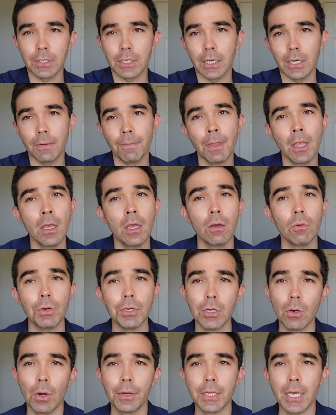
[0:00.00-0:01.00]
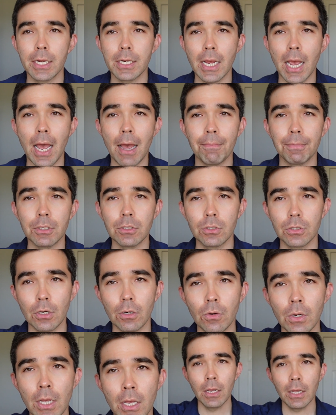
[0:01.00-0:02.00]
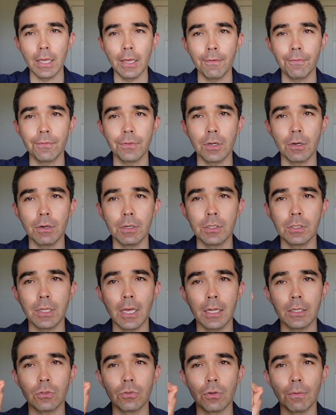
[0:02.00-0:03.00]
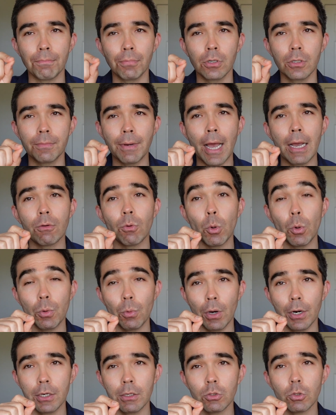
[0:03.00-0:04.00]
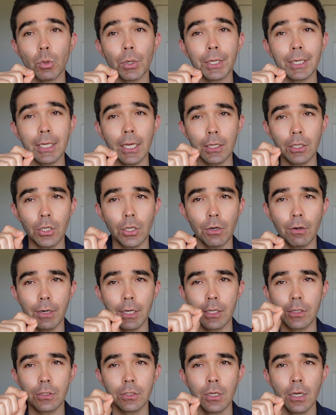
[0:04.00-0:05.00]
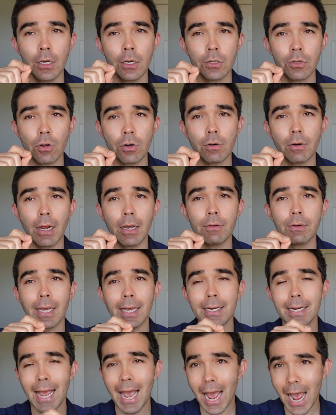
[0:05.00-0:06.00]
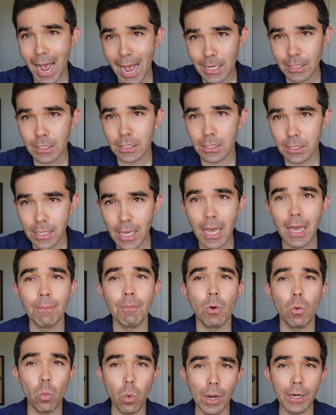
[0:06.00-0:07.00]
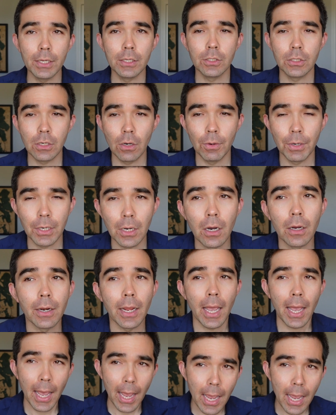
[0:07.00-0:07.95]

again. We don't want that to happen. So if there is that sort of pullback, what we want to do is want to get curious, turn around and ask them what is going on.